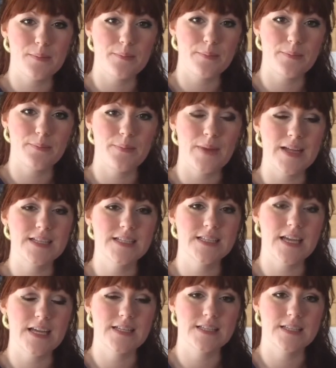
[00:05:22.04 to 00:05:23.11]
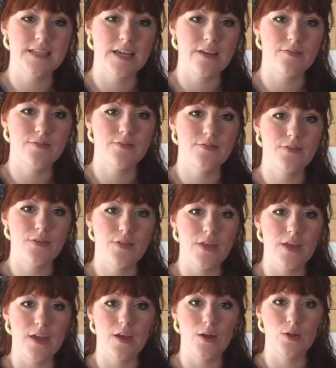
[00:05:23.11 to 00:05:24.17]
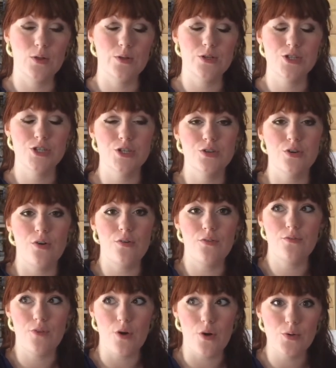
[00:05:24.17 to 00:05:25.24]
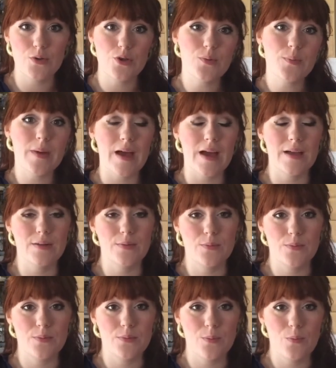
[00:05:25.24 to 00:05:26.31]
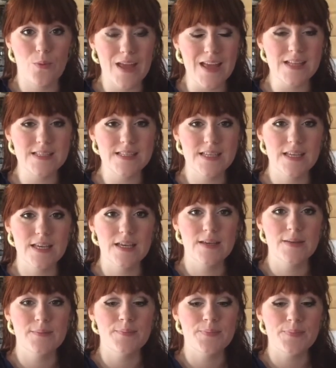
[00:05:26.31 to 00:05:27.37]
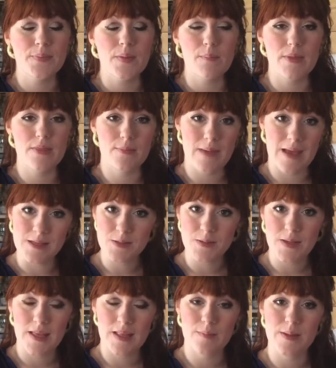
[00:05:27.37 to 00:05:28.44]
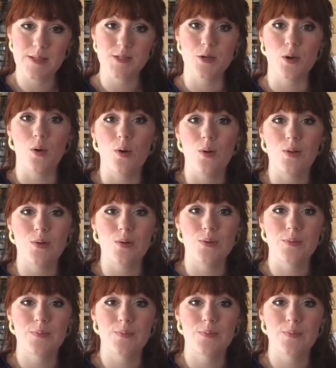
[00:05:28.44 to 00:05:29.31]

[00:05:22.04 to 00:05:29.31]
My designs give the illusion of volume and weight, but the metal elements are hollow.